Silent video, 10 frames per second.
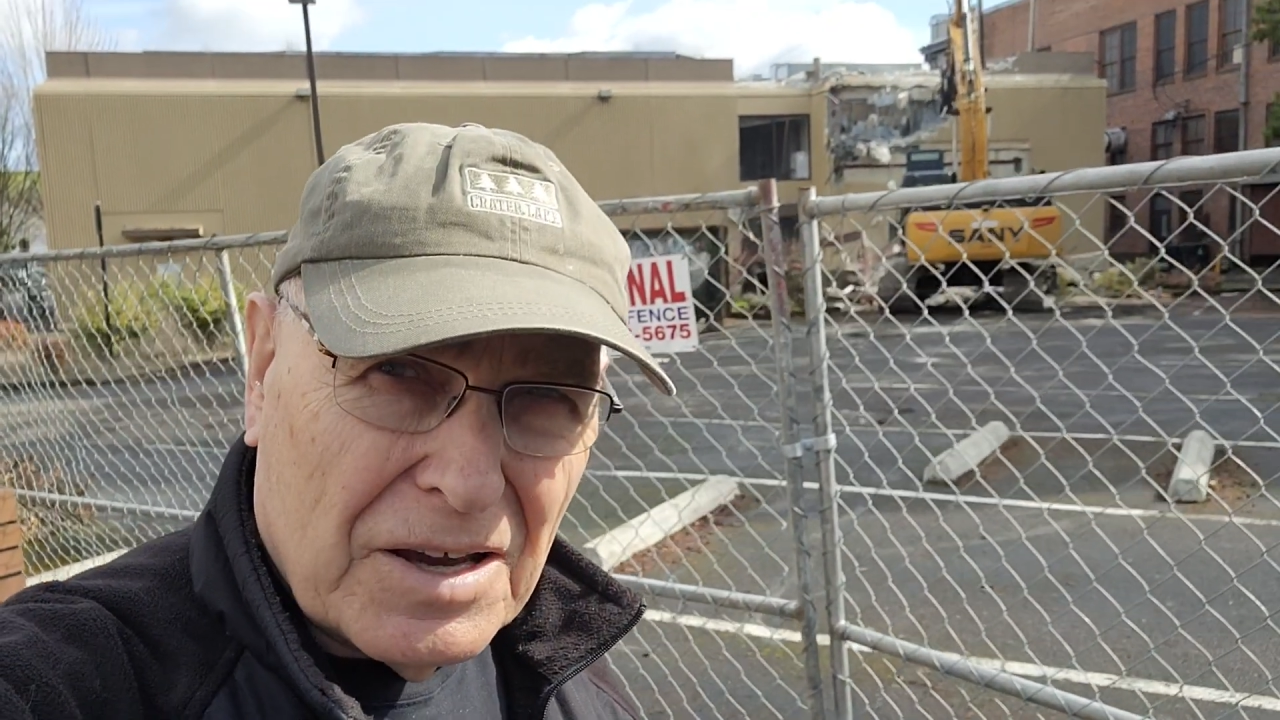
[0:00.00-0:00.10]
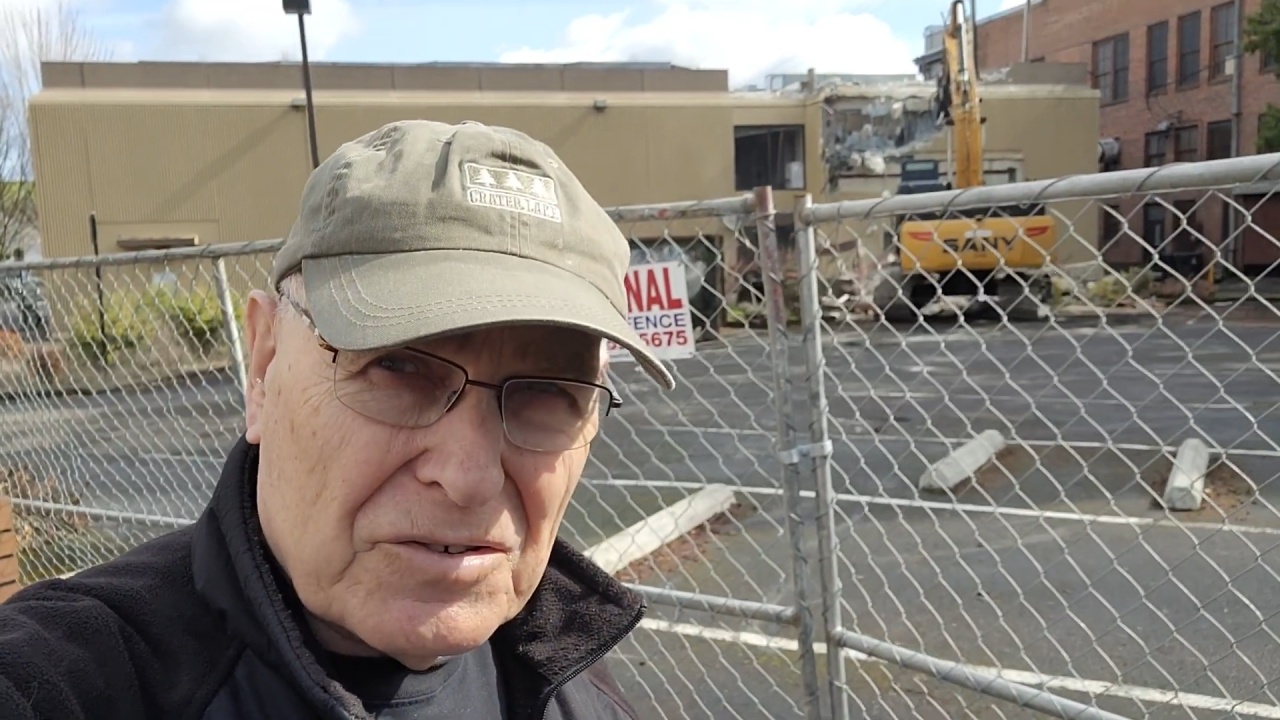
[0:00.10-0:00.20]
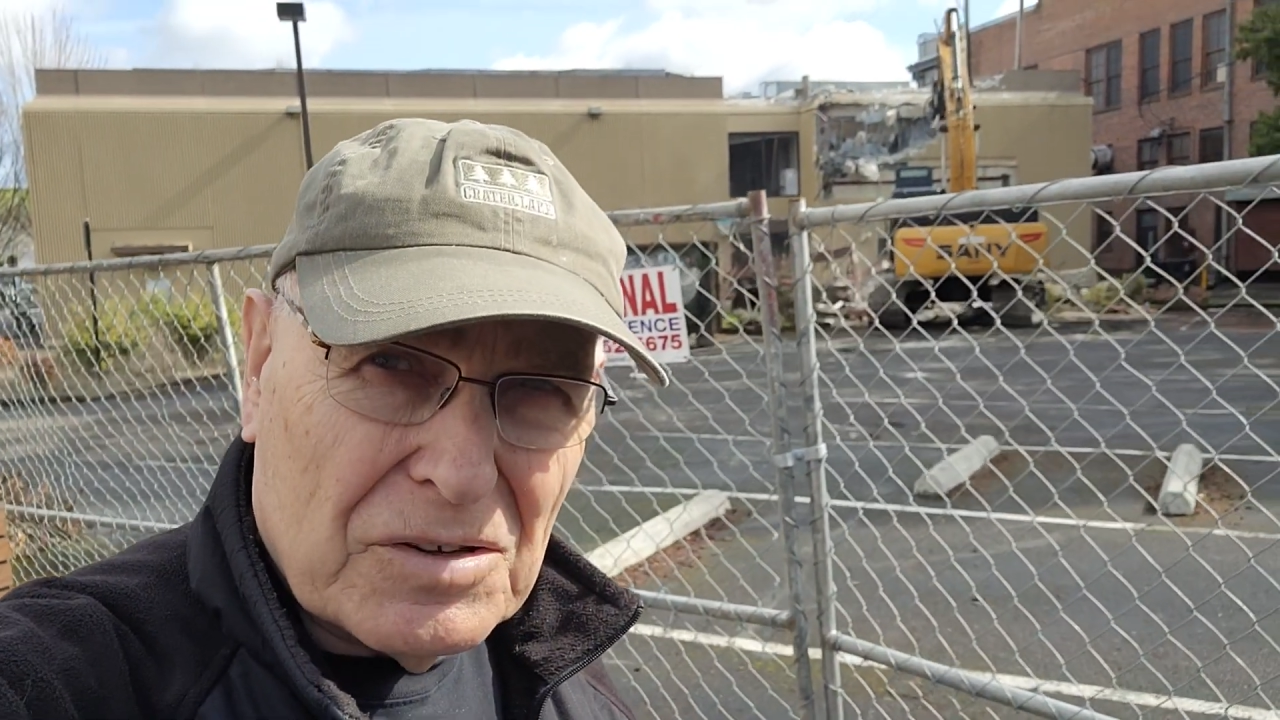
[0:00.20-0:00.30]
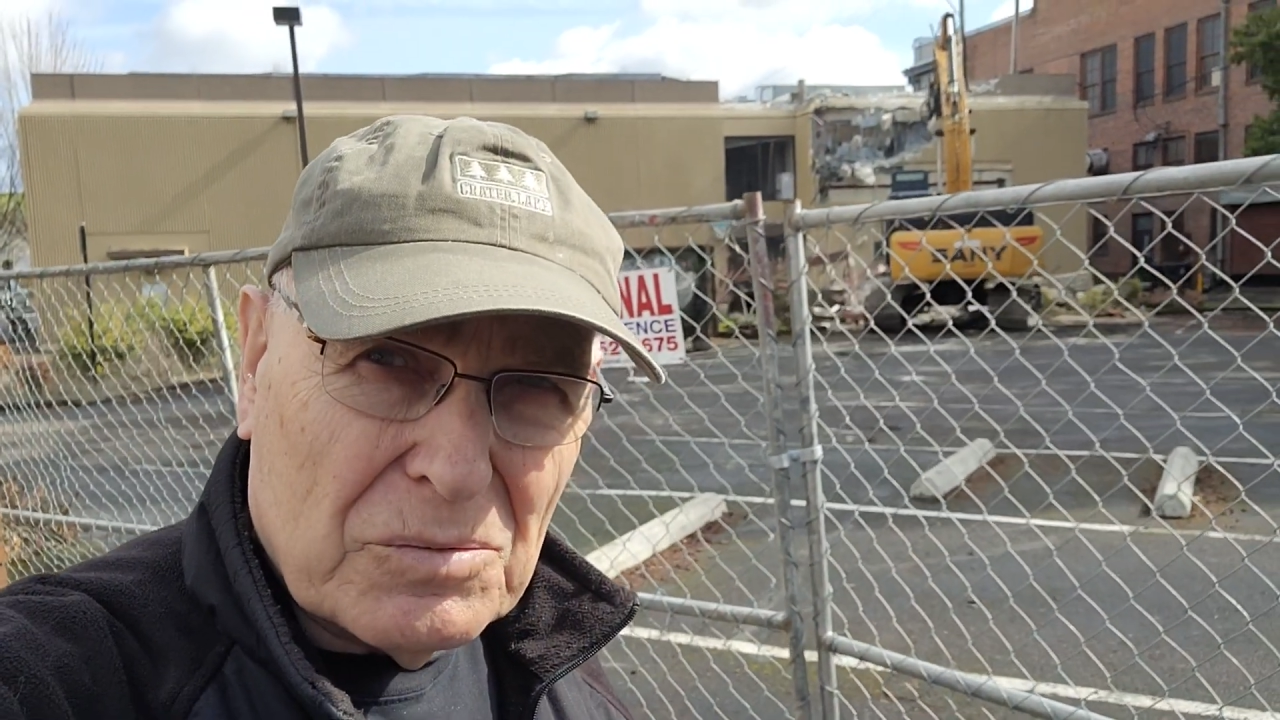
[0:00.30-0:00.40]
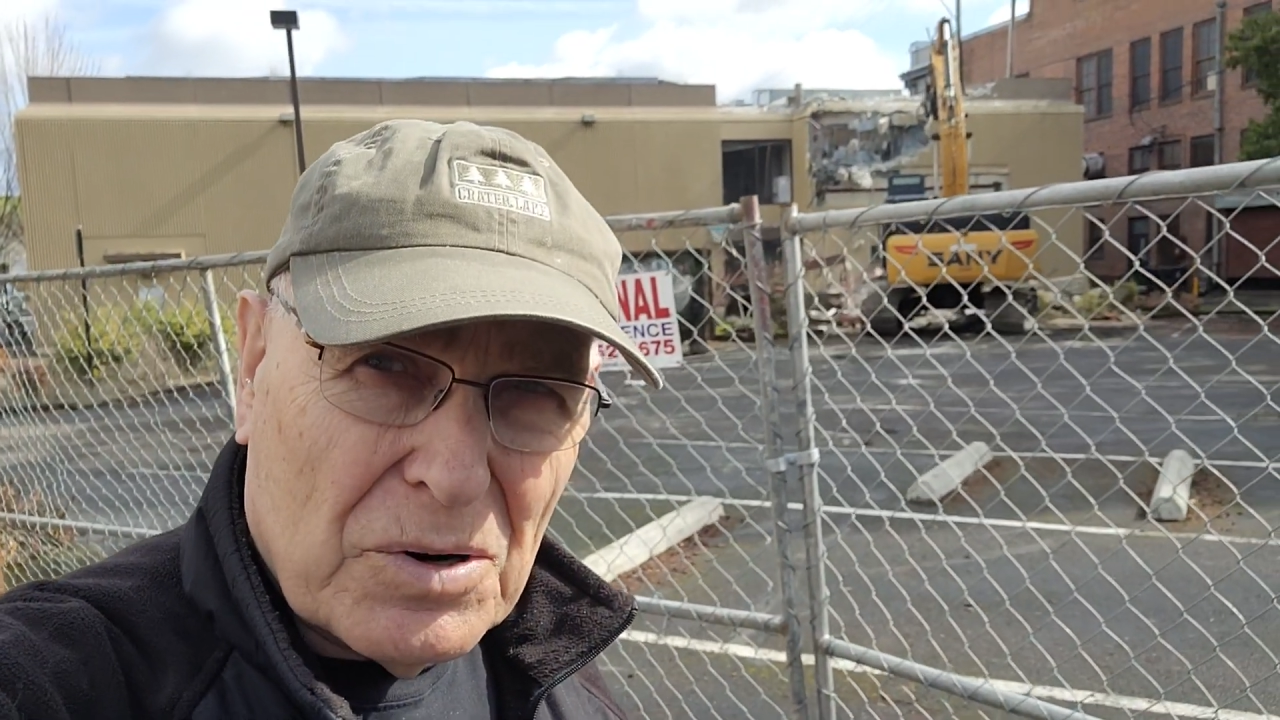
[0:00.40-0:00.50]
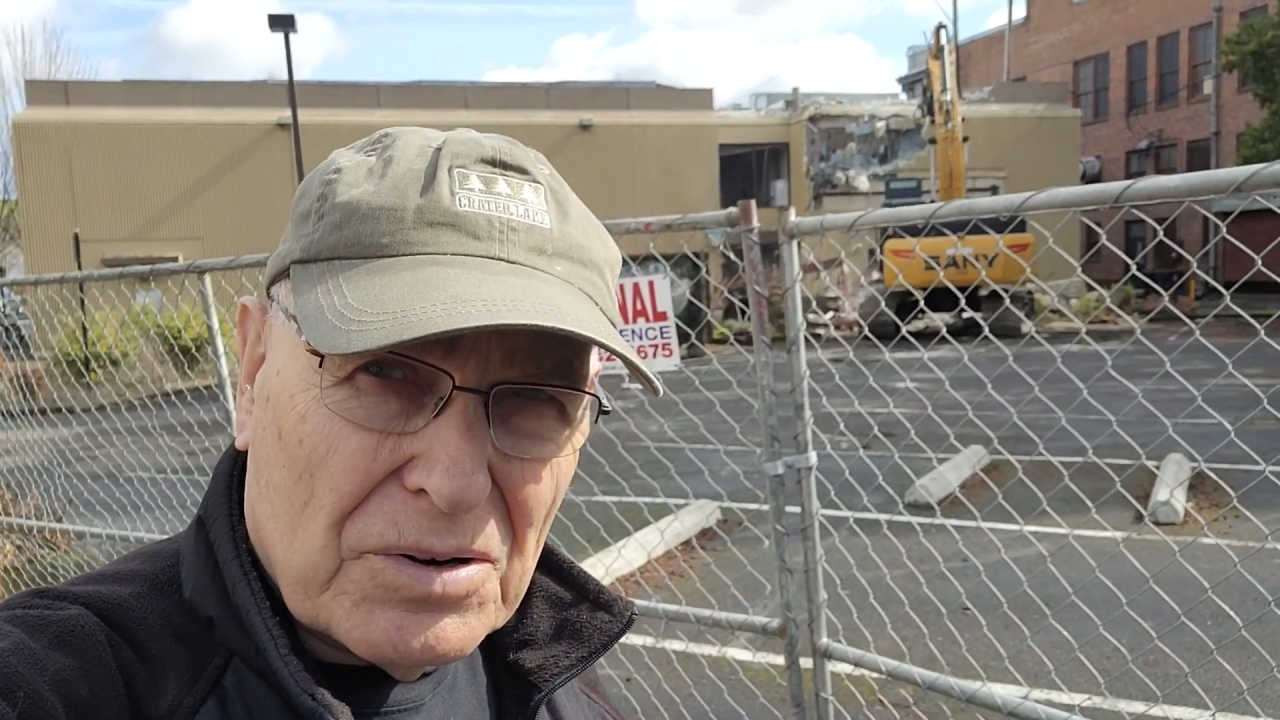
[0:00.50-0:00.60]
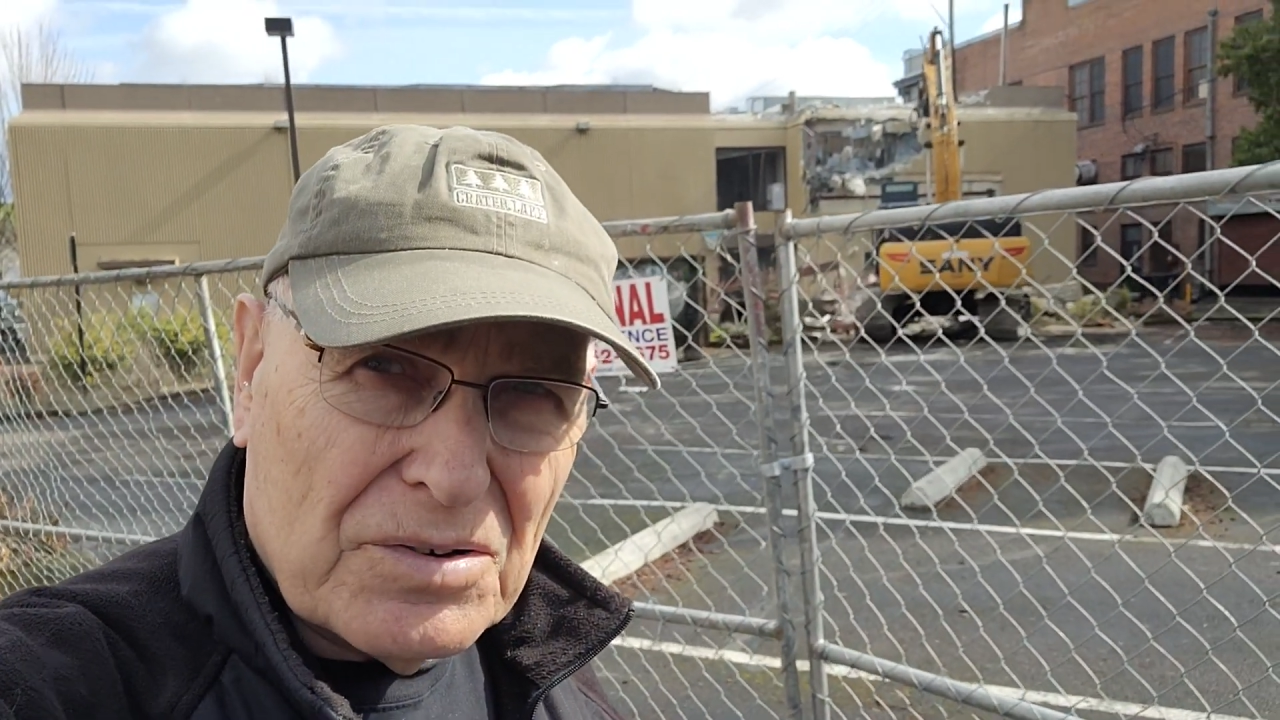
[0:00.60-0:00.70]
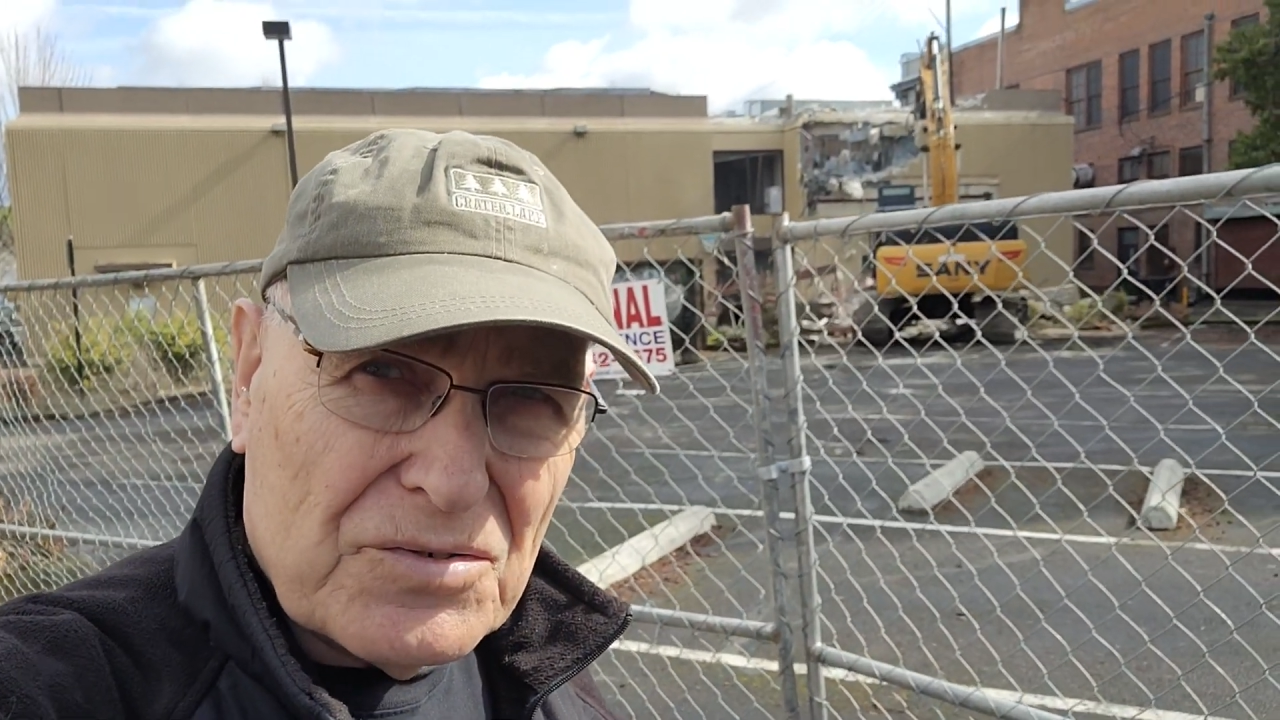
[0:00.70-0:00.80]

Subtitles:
actual work